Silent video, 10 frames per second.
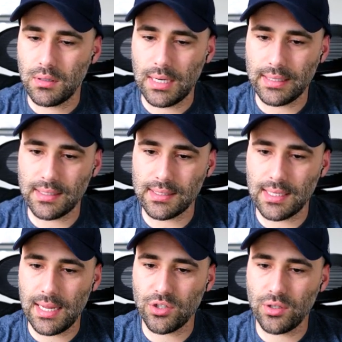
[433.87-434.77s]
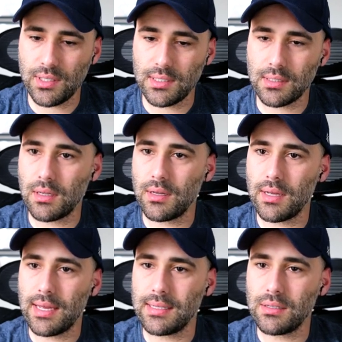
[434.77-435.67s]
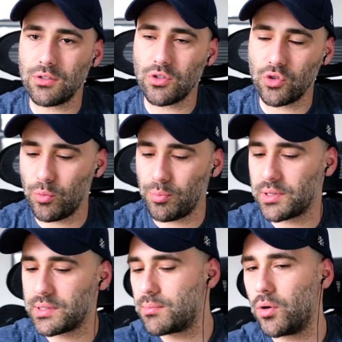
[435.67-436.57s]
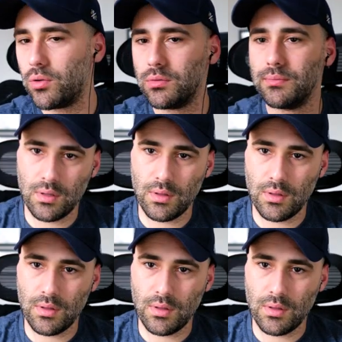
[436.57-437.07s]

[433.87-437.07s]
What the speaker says: Like the selection is super small.